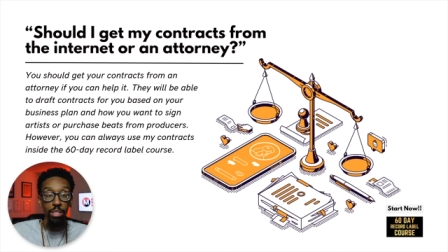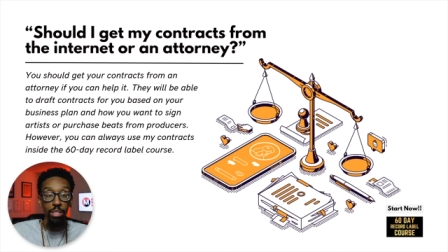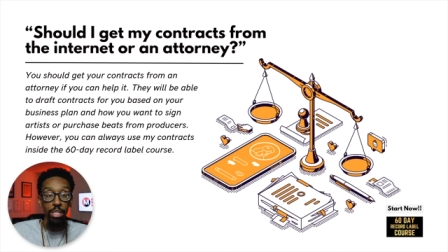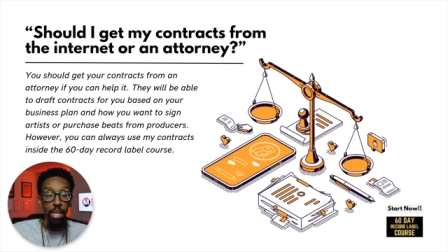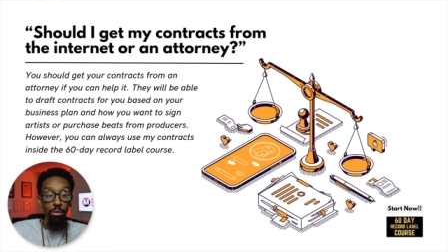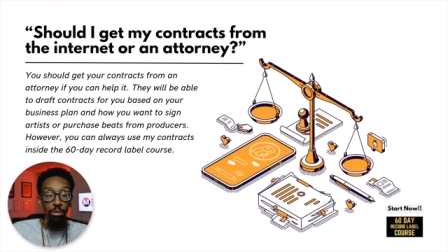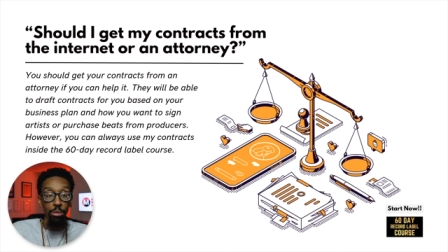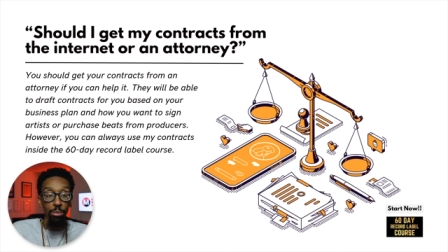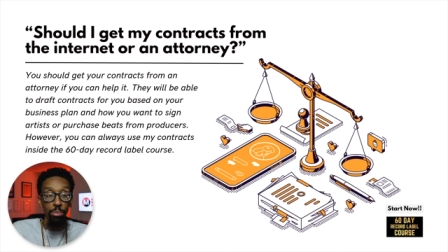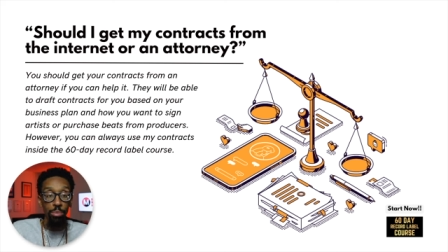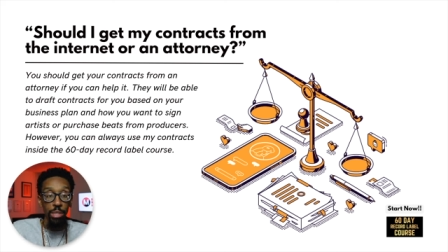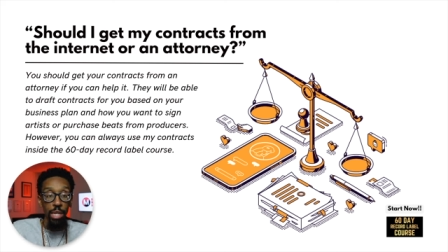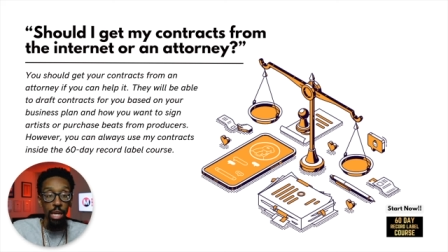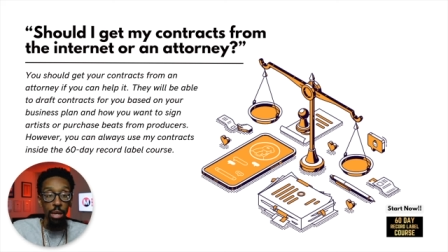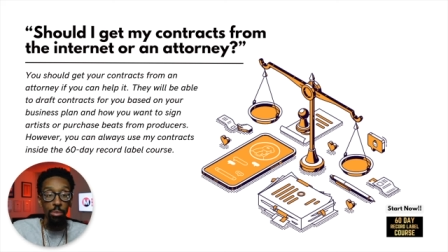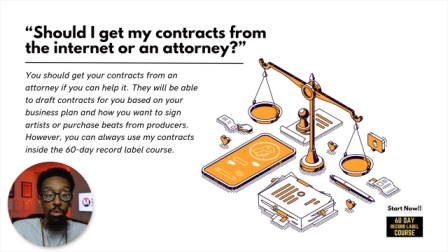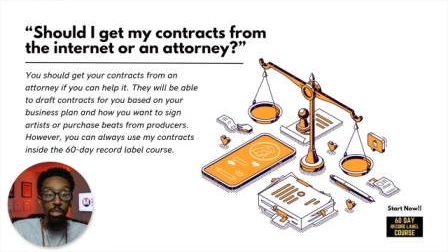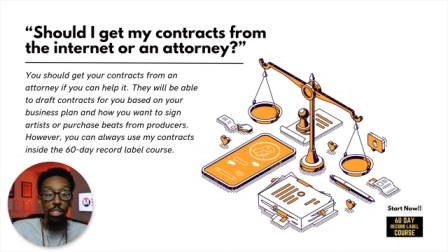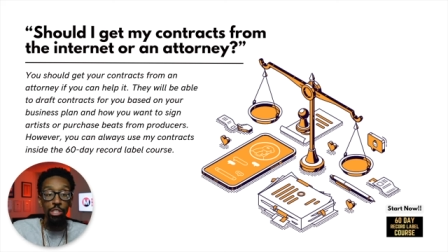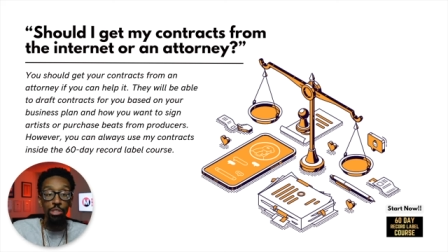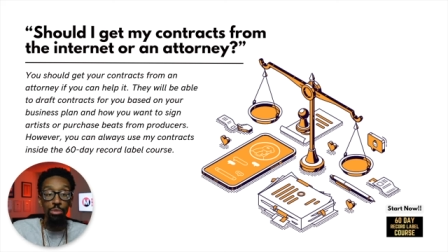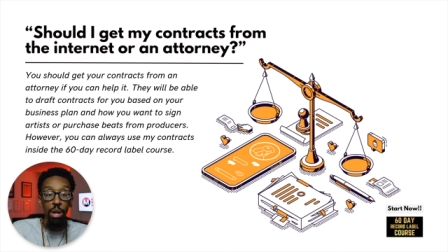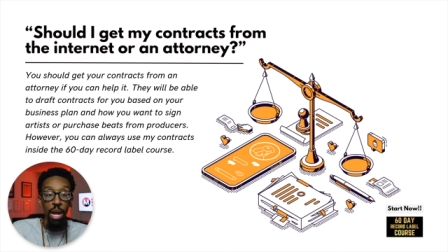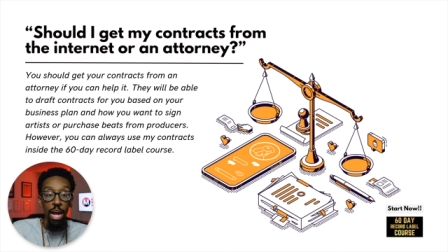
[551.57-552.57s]
They will be
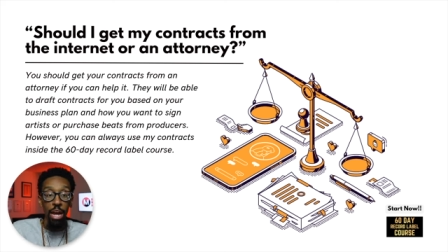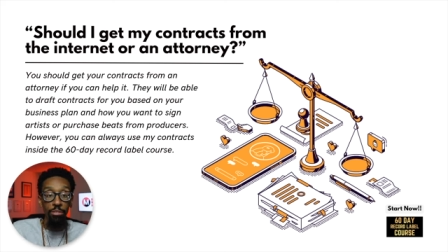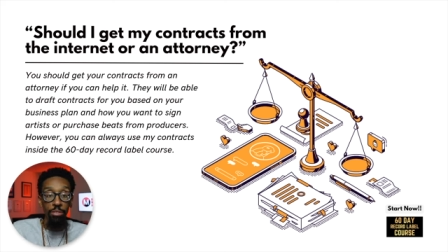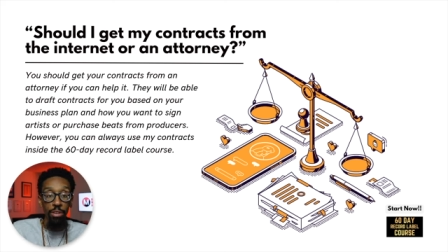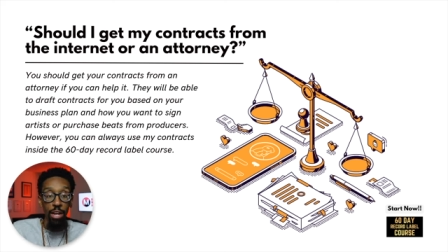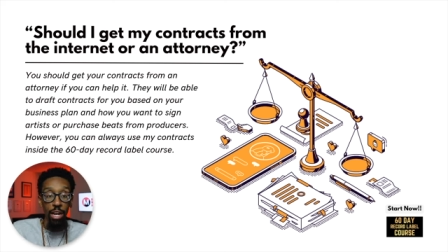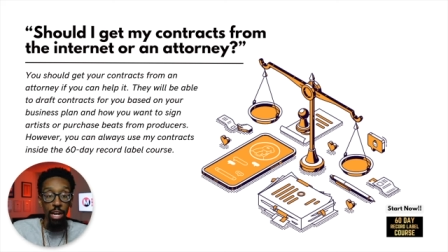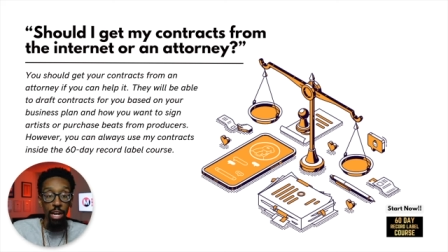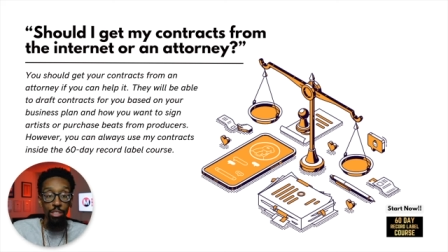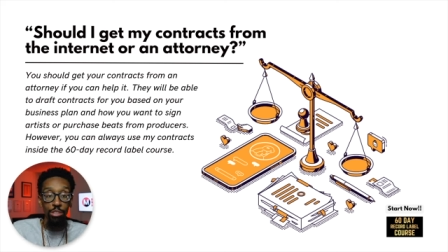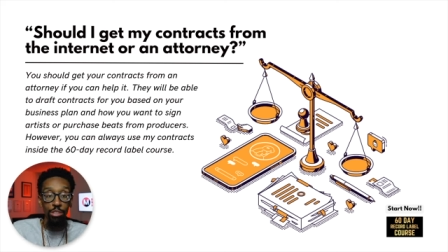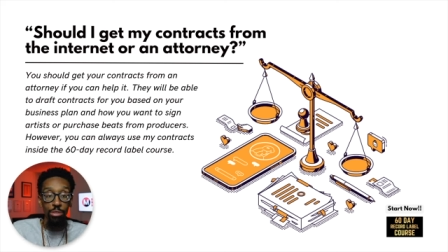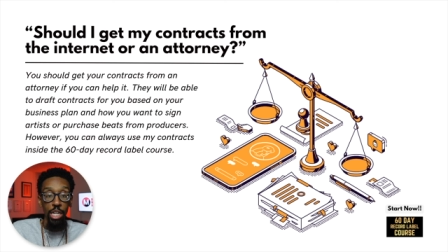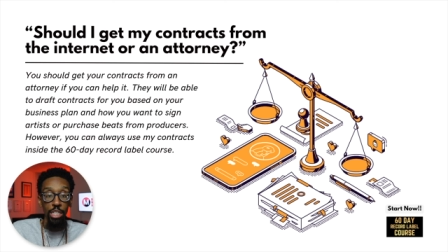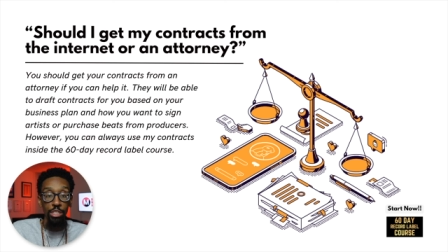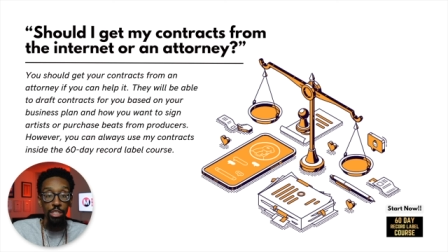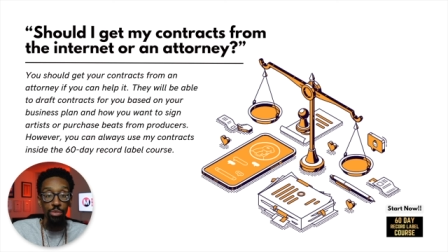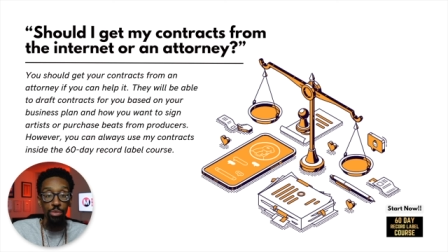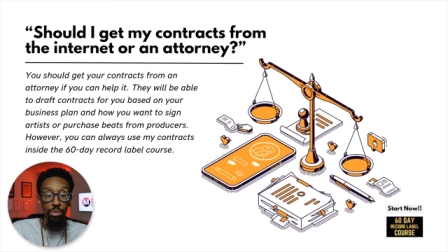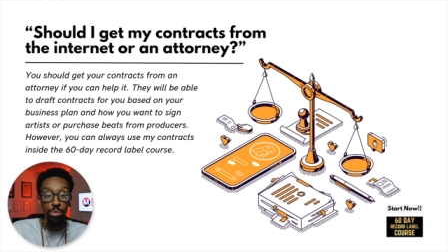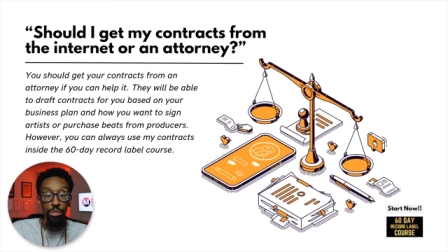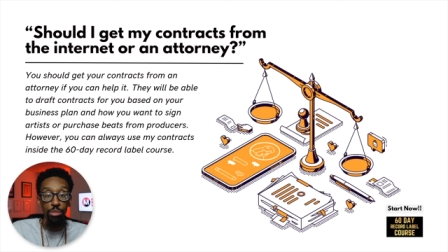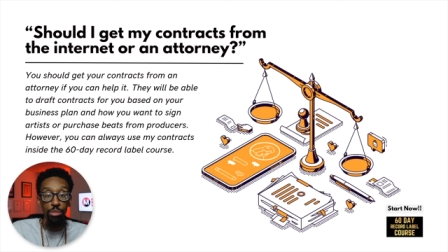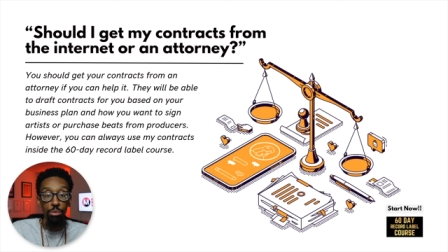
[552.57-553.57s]
able to draft contracts
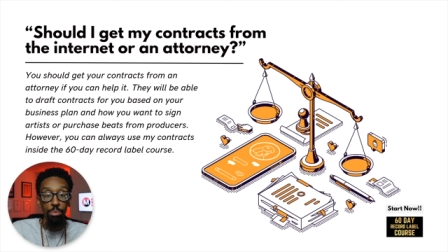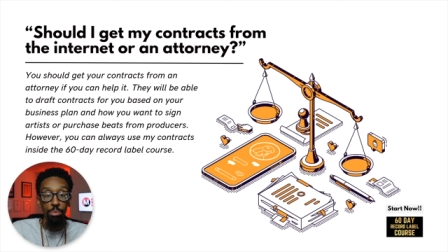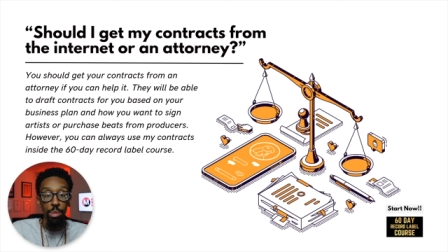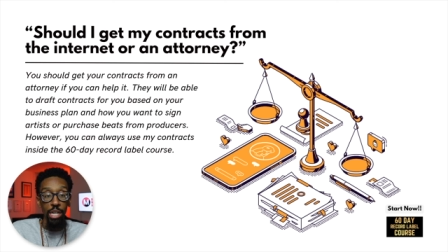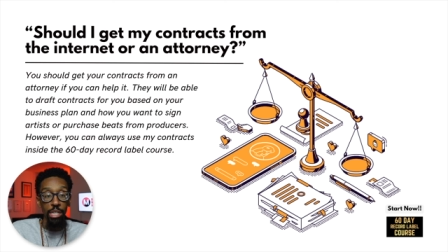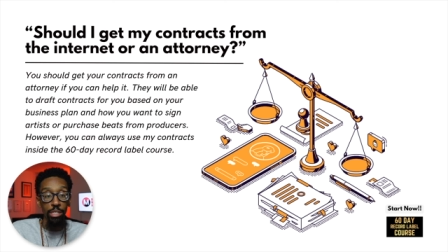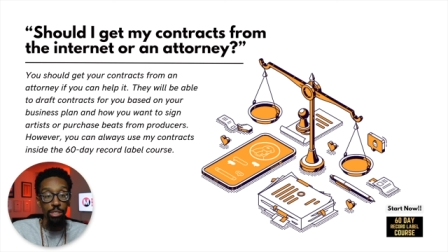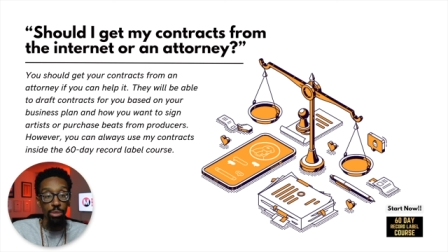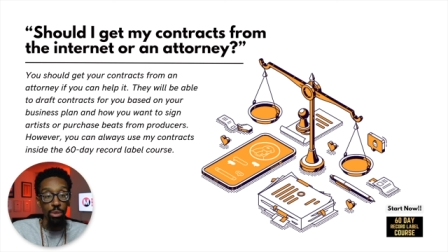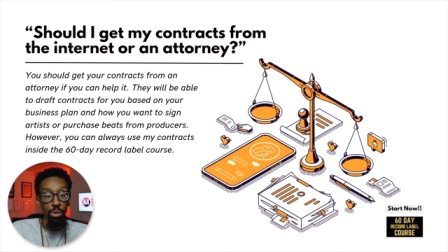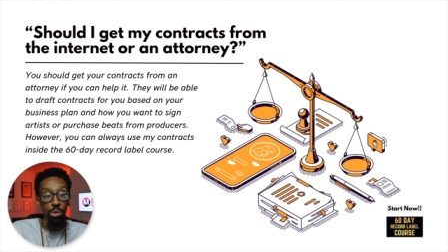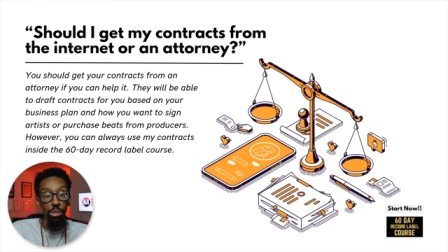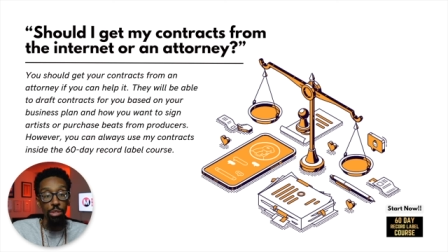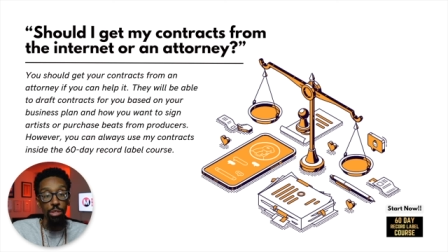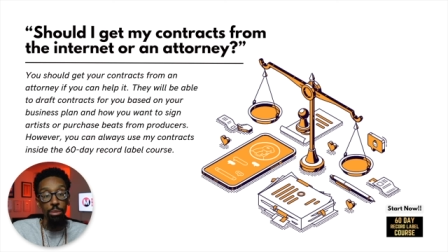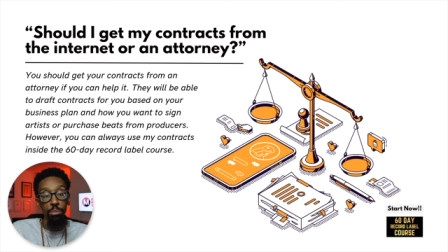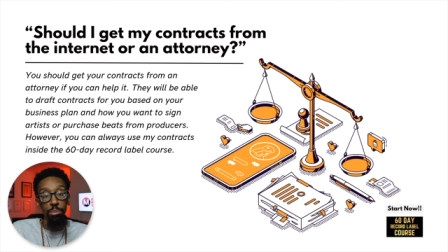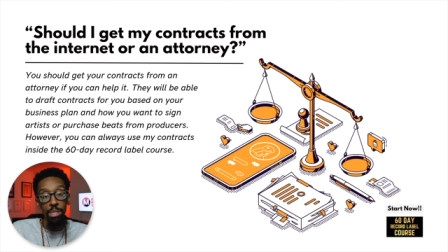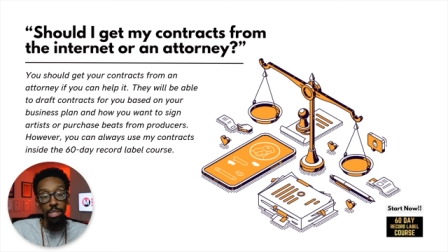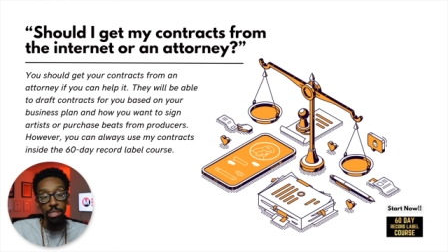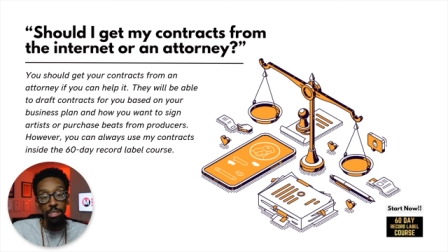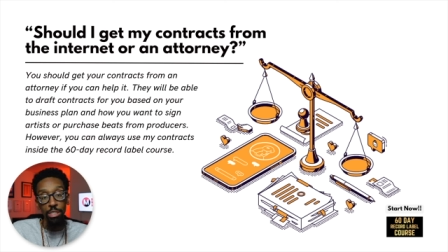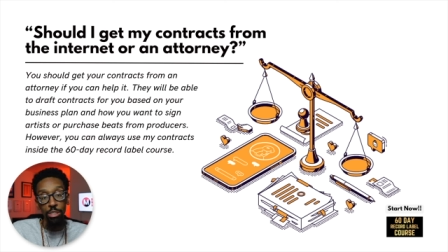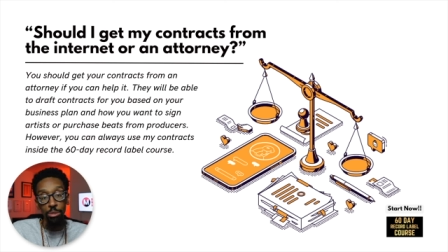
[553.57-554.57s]
for you based on your
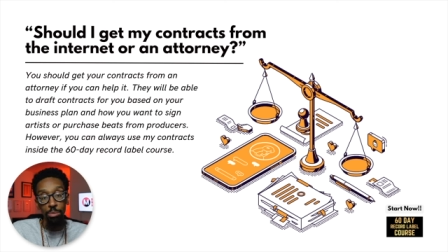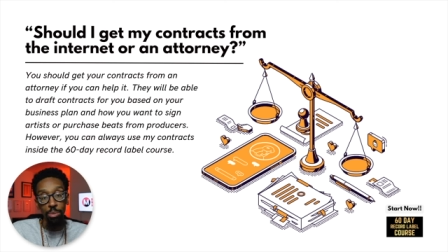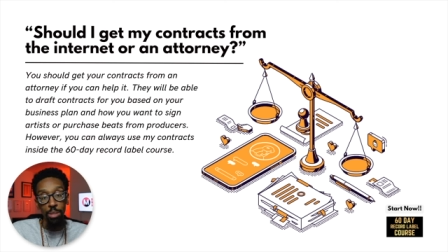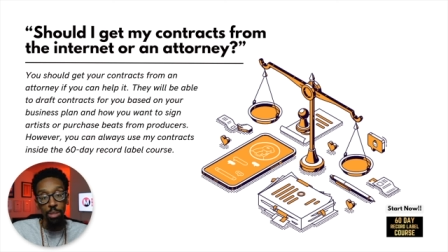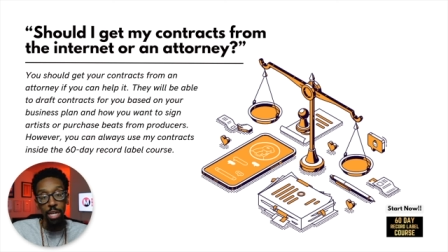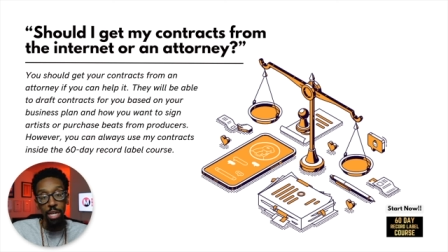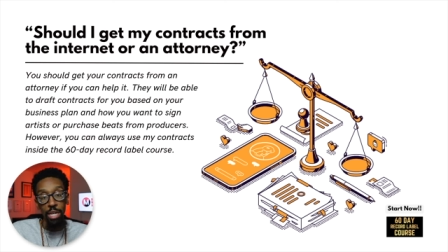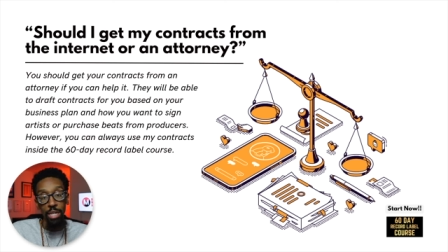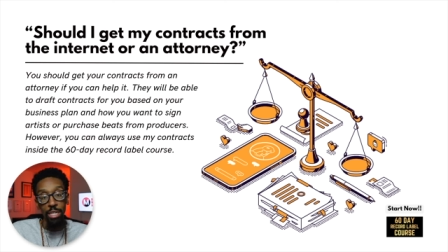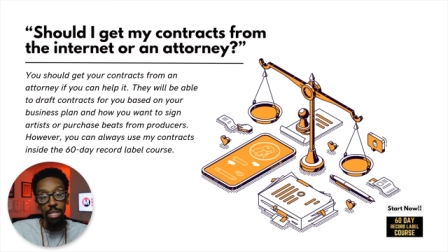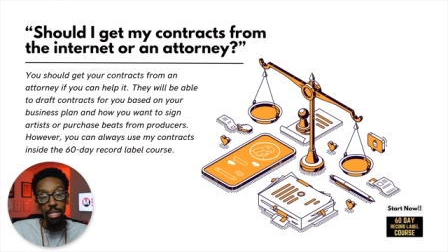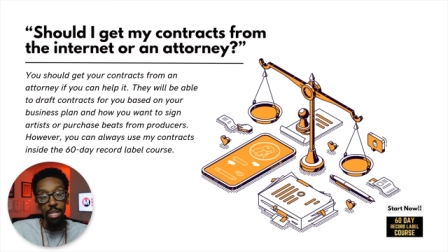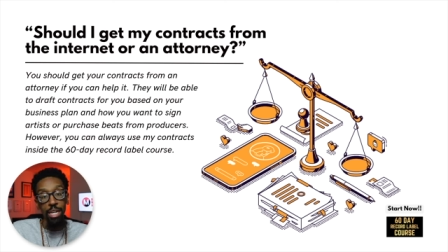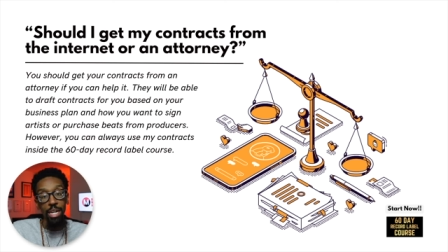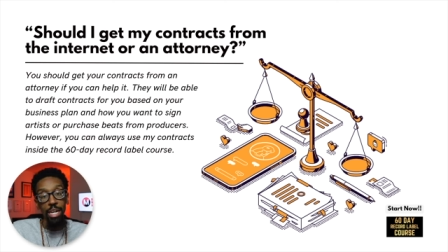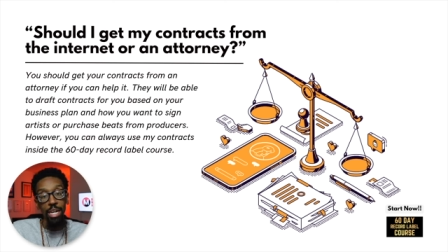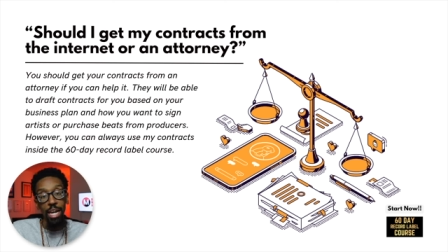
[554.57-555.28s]
business plan